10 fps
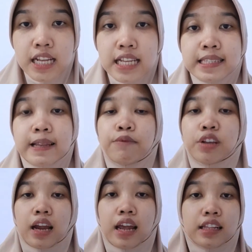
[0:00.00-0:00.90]
Something
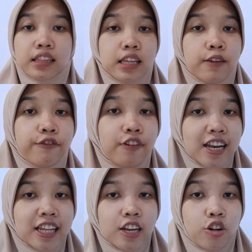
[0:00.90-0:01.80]
heckly funny
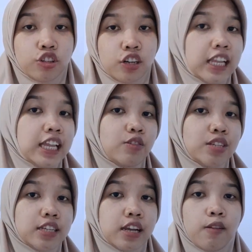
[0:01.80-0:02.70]
in other language
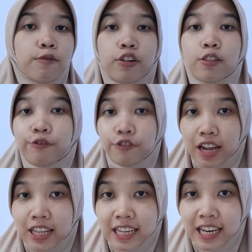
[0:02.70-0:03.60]
can fulfill
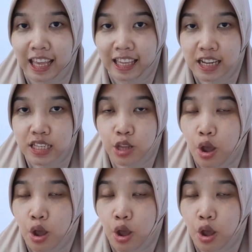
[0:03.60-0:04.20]
in English.